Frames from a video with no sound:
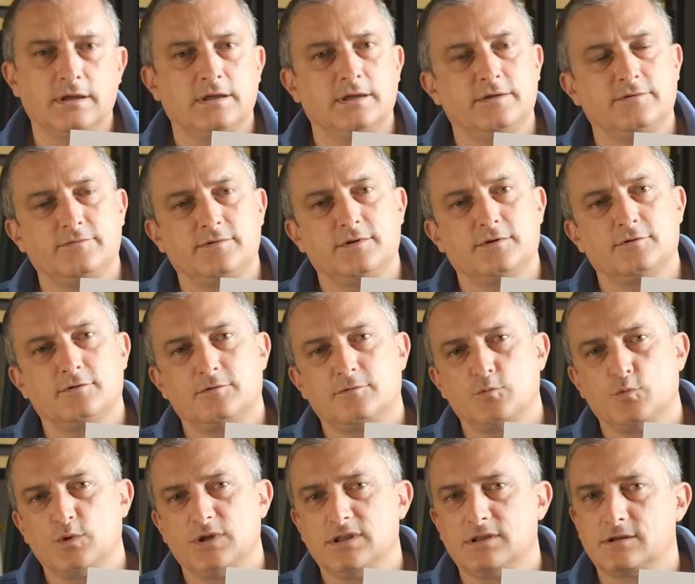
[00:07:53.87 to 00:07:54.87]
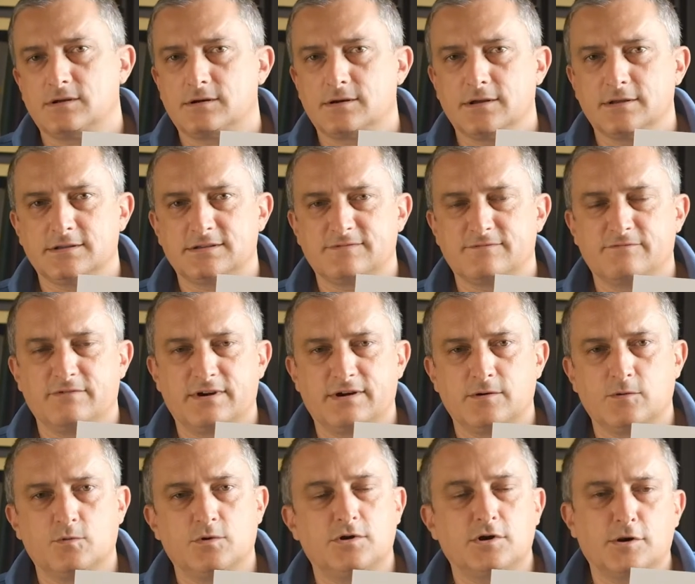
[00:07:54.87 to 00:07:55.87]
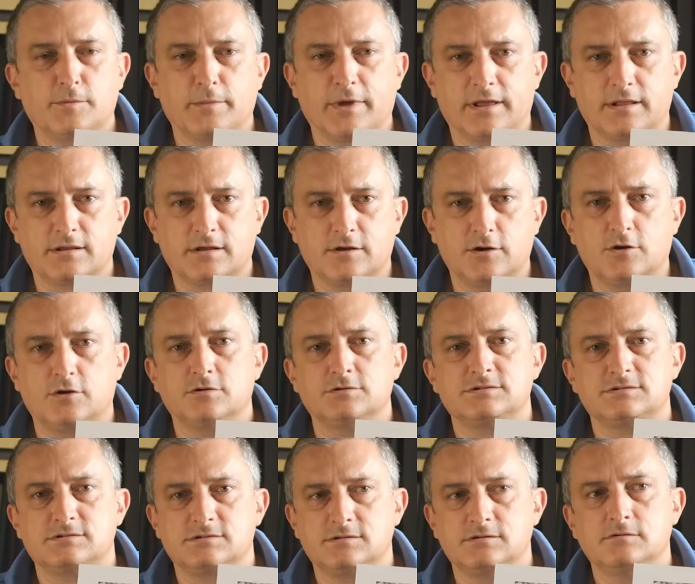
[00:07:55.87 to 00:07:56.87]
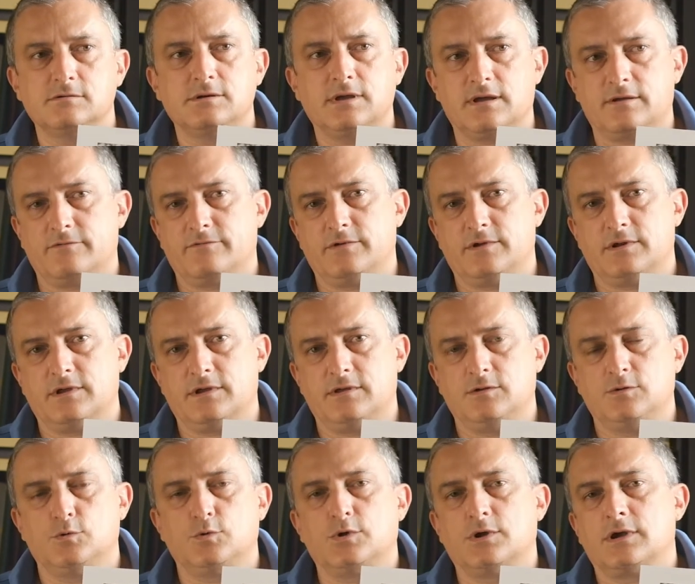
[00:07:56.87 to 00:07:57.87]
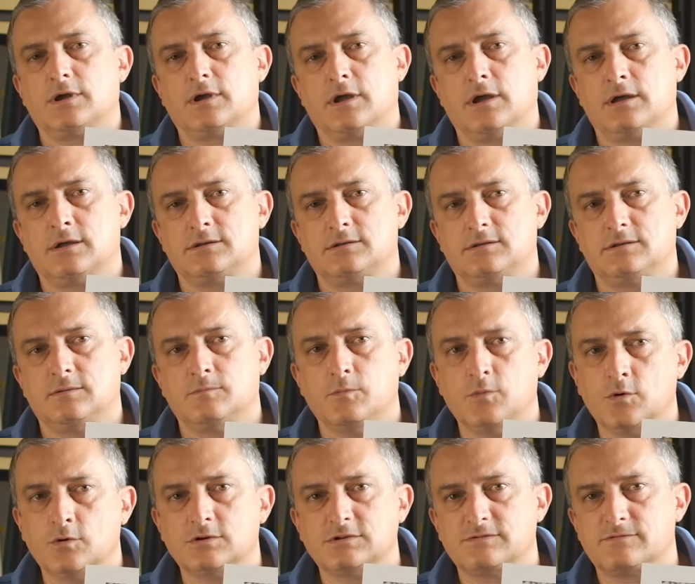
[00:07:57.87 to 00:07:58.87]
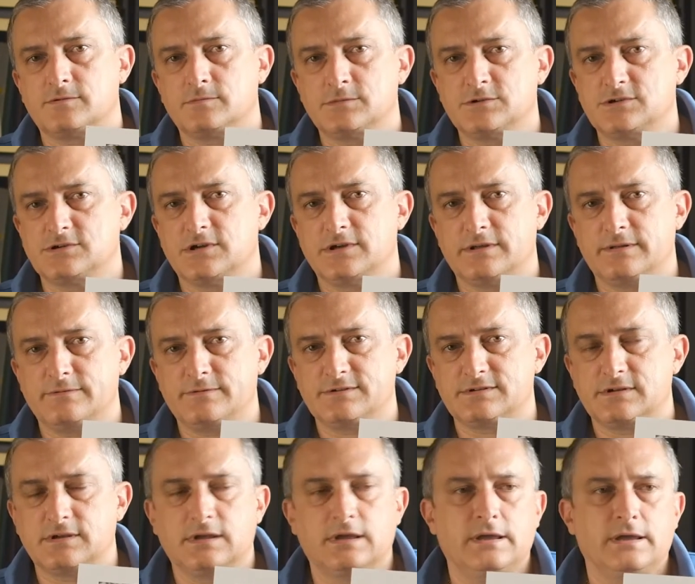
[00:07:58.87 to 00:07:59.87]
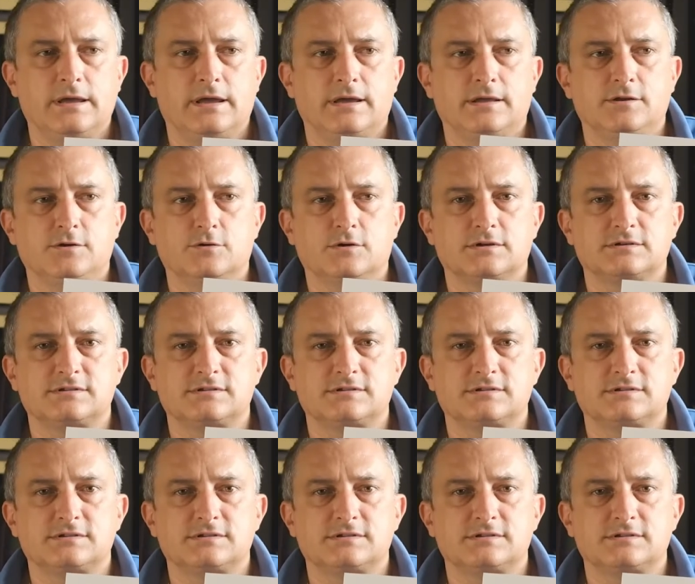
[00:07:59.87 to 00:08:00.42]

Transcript: If you go in winter, it's very warm and costs you nothing, and you can get the books from the shelves, and you can